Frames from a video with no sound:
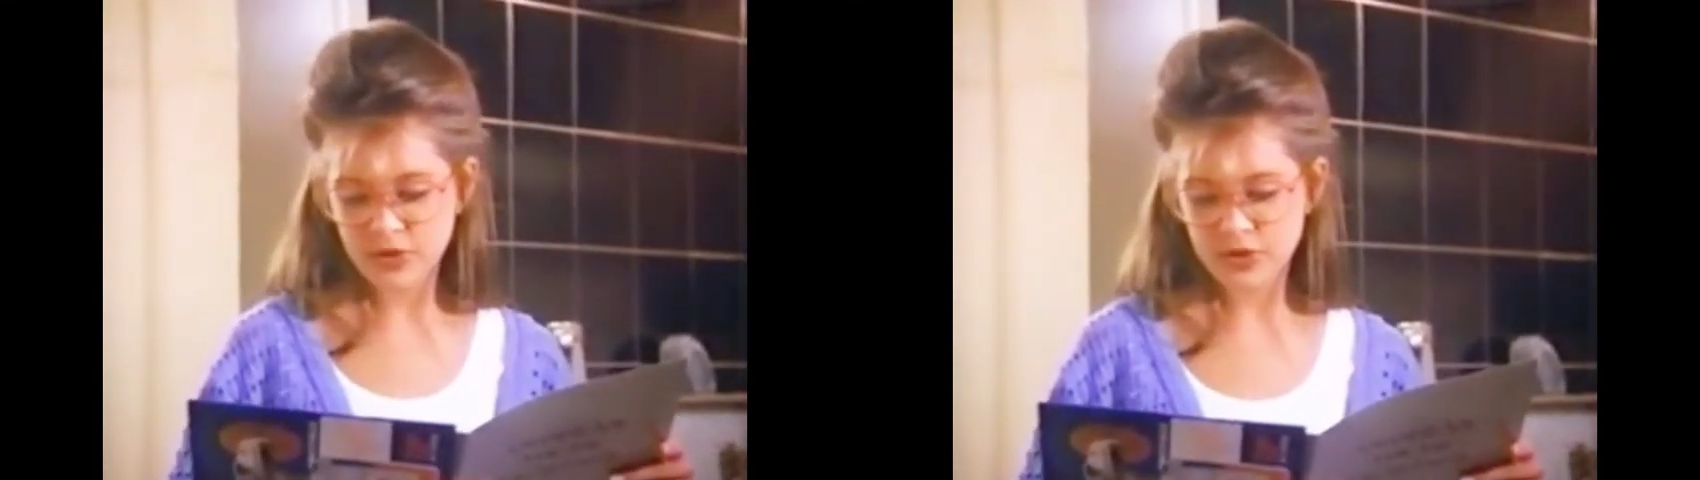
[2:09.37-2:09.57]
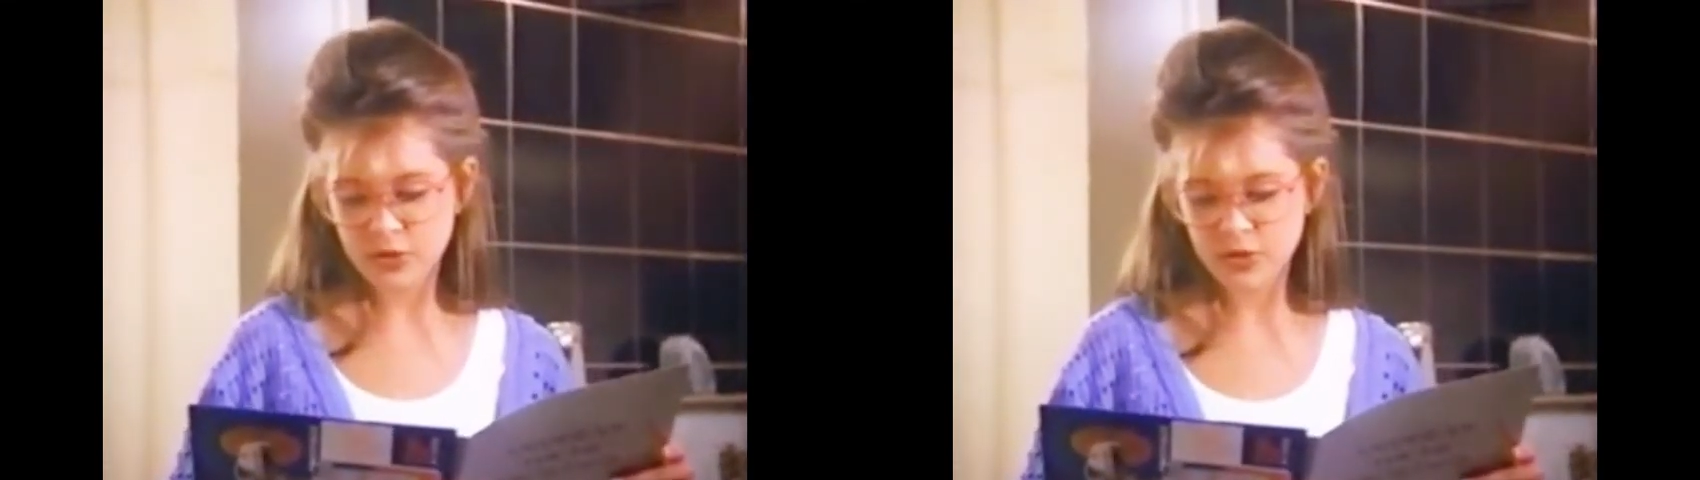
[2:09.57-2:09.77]
the
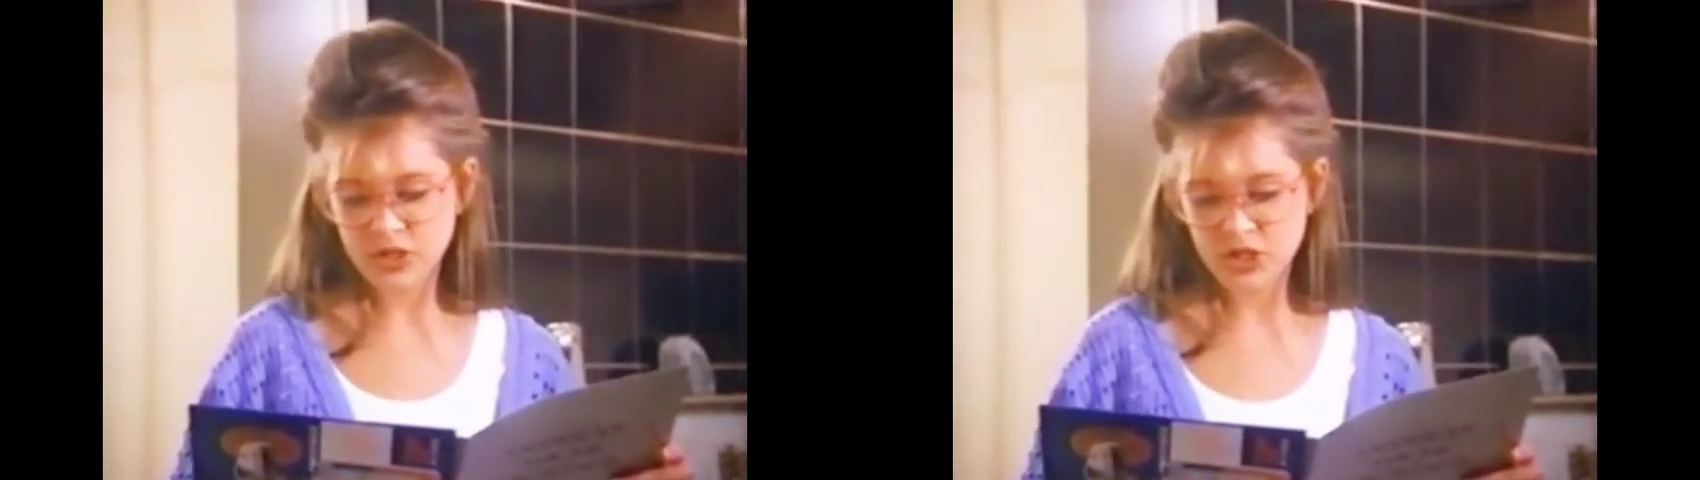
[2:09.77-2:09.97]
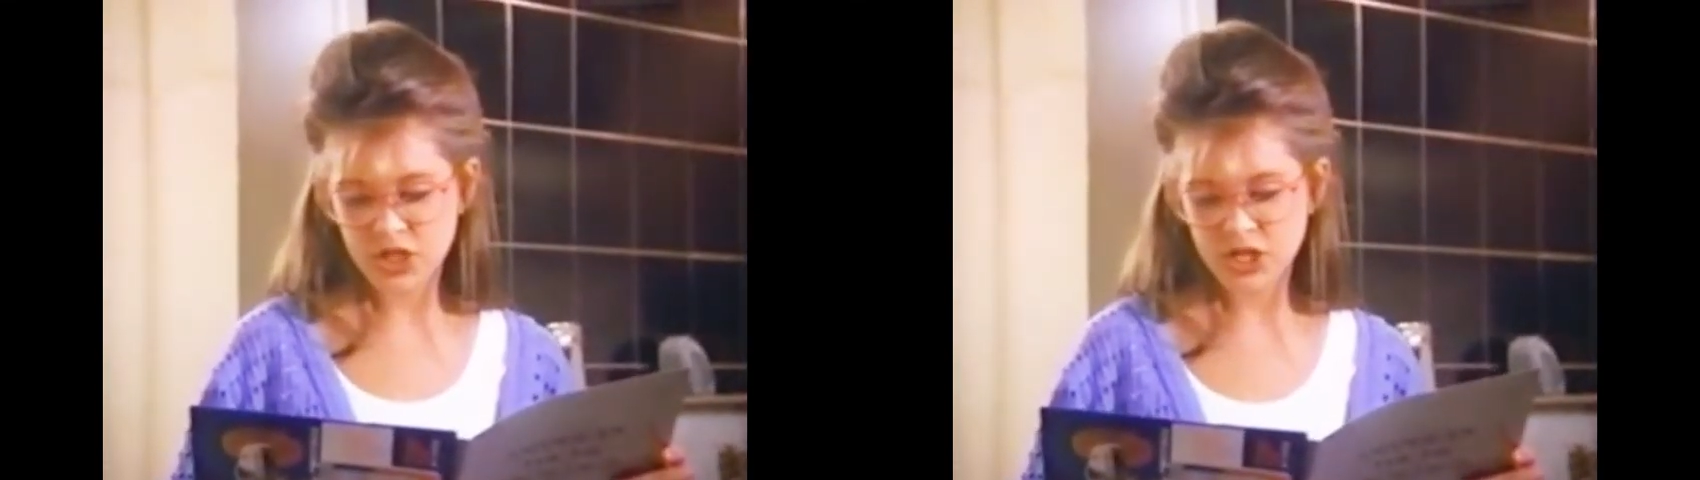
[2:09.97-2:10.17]

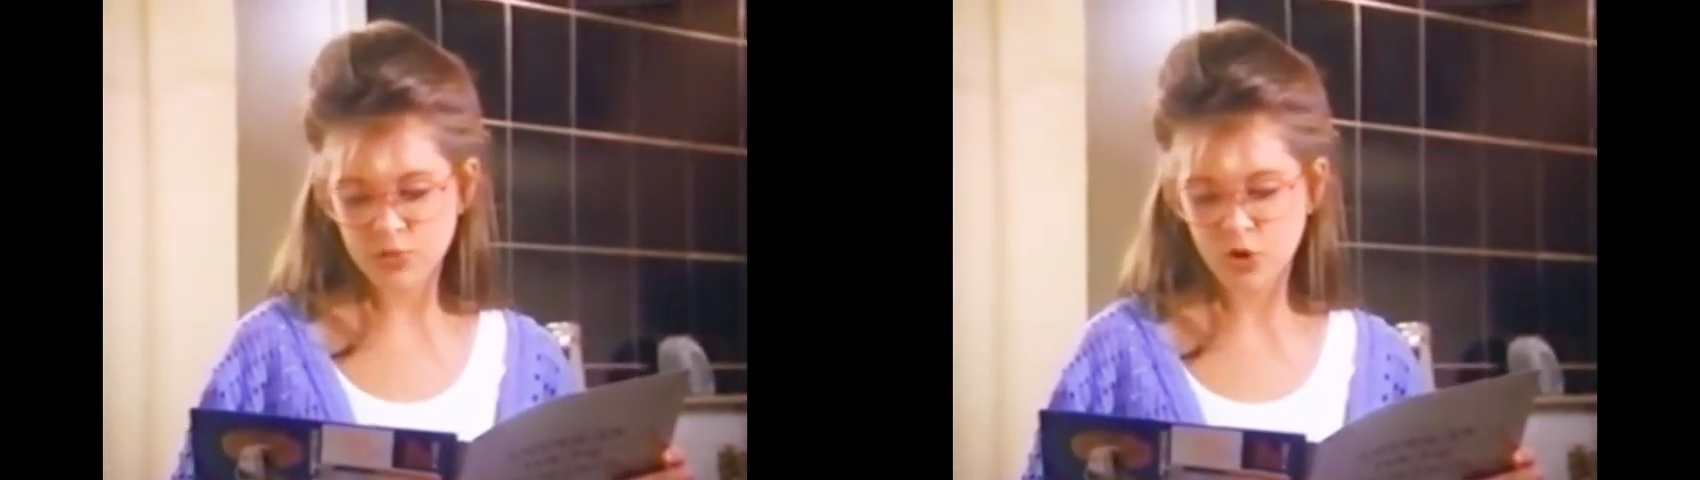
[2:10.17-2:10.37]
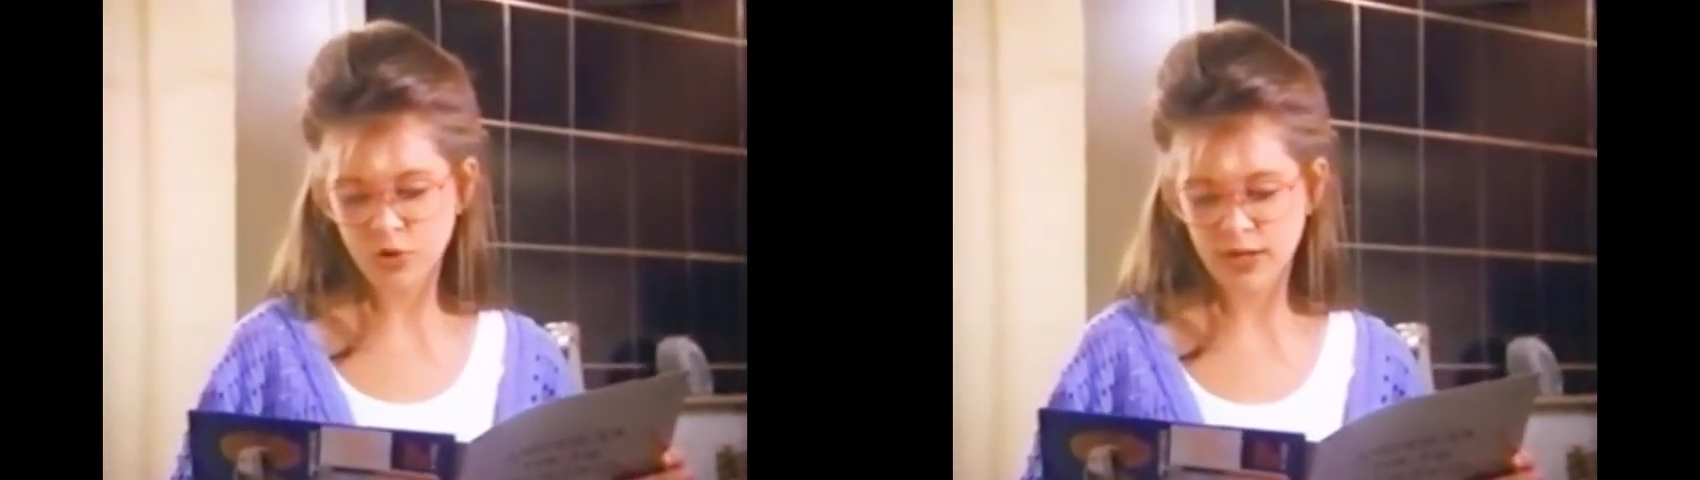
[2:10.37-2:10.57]
student
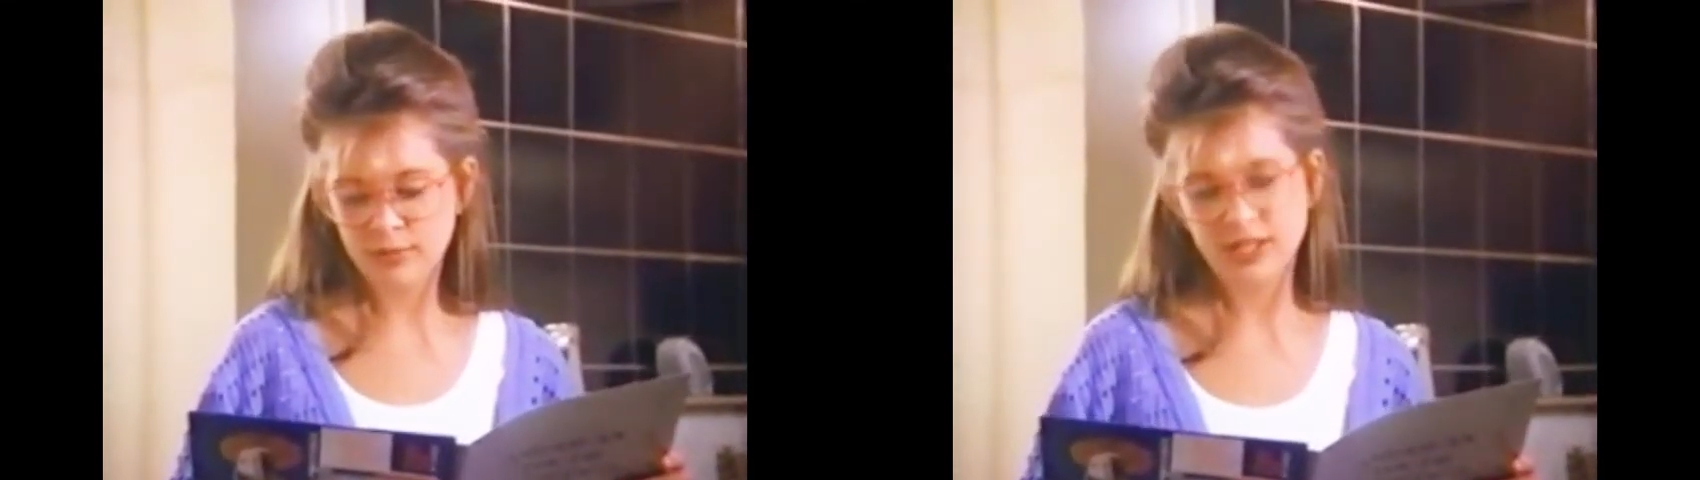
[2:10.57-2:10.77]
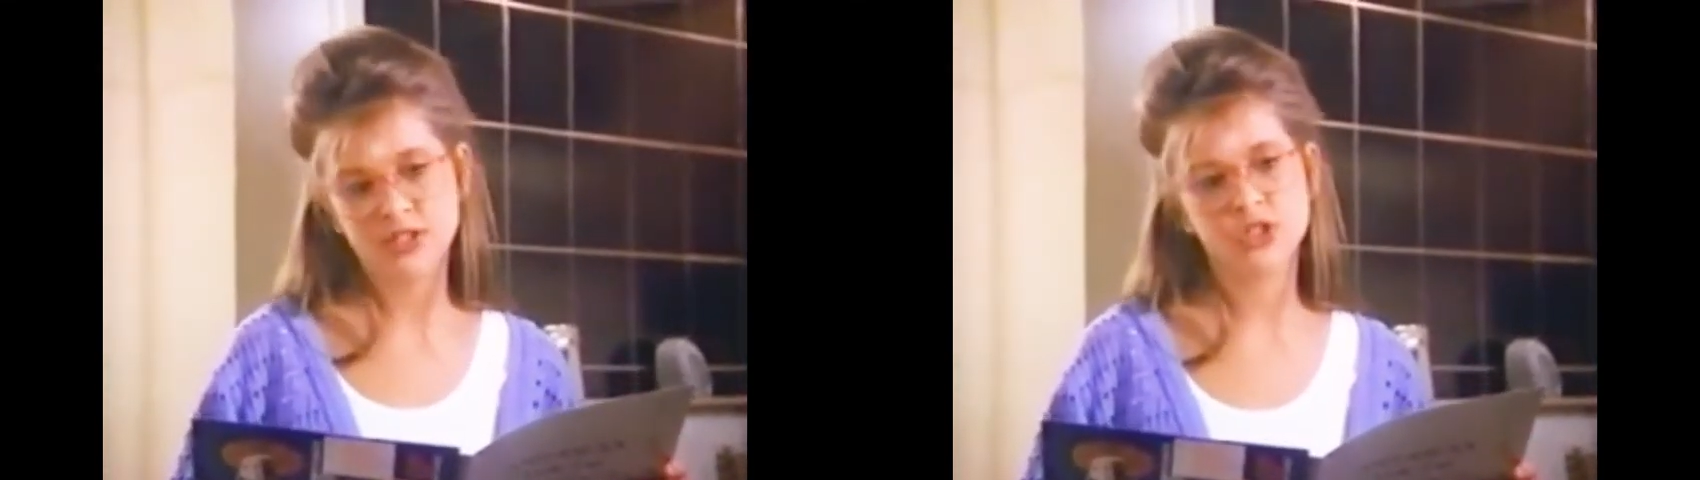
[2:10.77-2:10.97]
exchange program needs